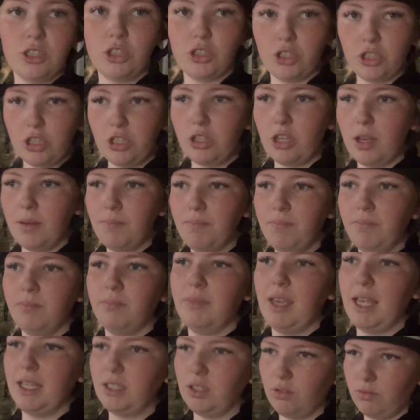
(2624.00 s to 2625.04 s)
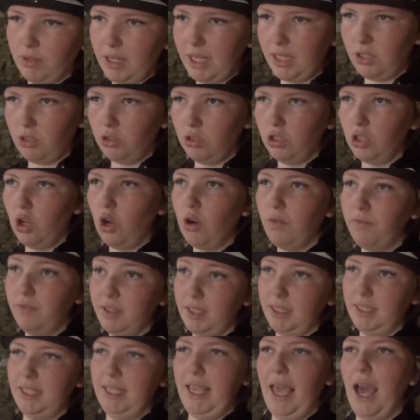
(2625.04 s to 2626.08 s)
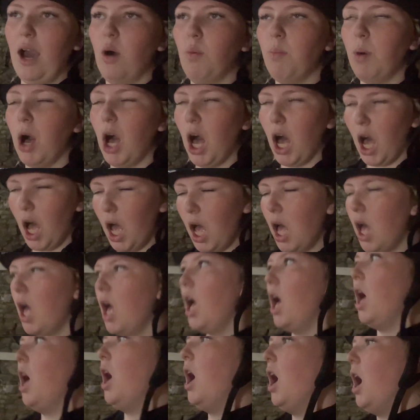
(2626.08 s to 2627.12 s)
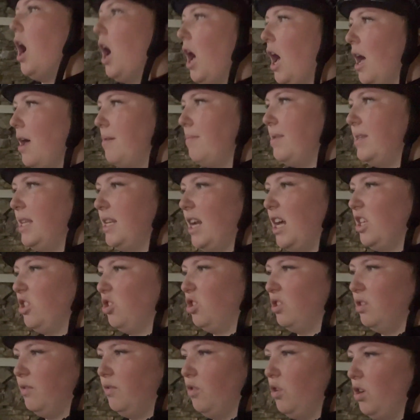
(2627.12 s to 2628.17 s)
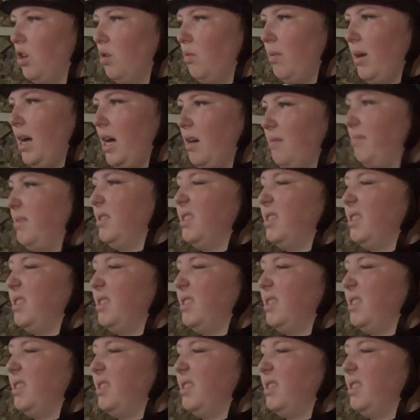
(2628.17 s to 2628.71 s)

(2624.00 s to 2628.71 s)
do them. There's a reason to obviously help her. And then I just thought, well, it